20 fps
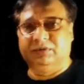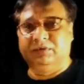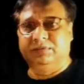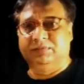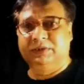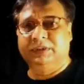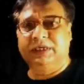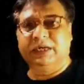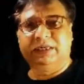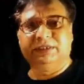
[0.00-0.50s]

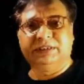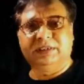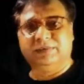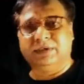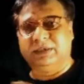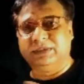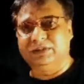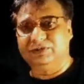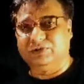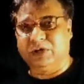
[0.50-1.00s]
There are several
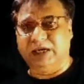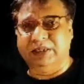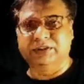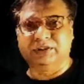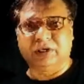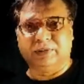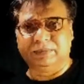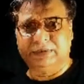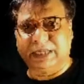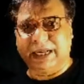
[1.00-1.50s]
strains
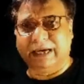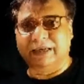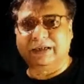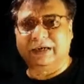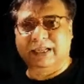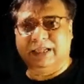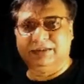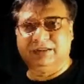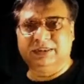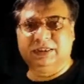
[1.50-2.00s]
of that,
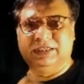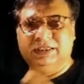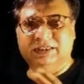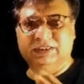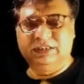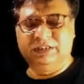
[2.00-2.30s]
like the E.